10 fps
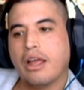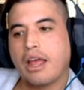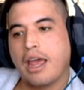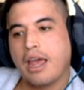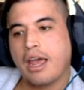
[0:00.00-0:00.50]

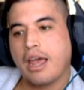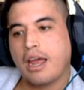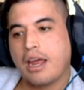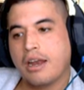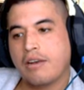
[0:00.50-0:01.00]

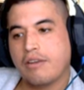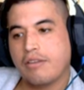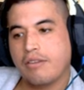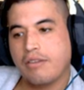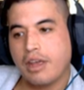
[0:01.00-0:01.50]
and
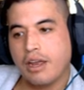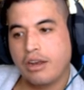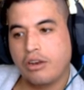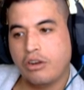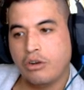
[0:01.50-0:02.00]

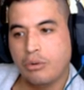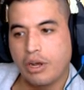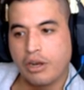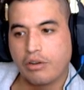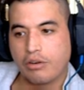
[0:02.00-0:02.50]
then you
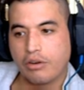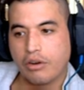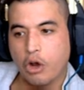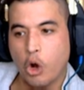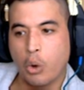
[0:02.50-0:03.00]
hit
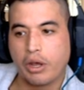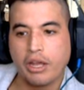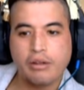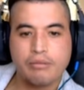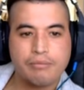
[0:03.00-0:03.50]
okay
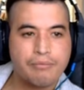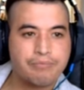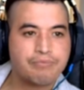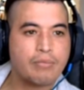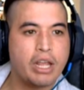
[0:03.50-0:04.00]

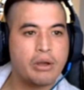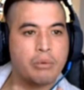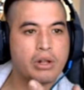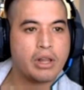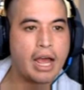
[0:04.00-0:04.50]
it
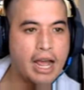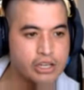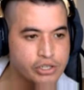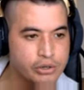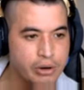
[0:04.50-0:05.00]
will
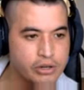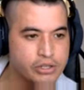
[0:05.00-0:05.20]
ask you where to